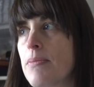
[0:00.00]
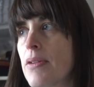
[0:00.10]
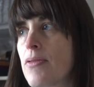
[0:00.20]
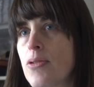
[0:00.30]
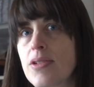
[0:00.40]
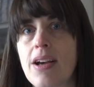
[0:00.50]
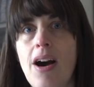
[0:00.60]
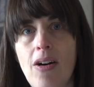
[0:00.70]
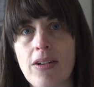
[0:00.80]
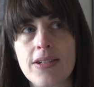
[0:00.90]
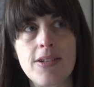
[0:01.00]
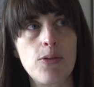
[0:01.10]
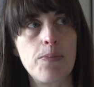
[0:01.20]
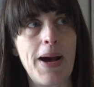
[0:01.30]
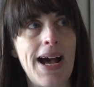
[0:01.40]
But of course I can't because they're
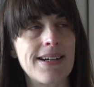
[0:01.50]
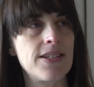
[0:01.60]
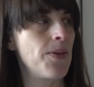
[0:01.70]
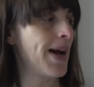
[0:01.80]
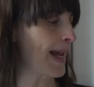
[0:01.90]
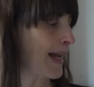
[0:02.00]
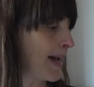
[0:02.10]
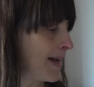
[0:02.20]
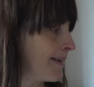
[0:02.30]
all packed away.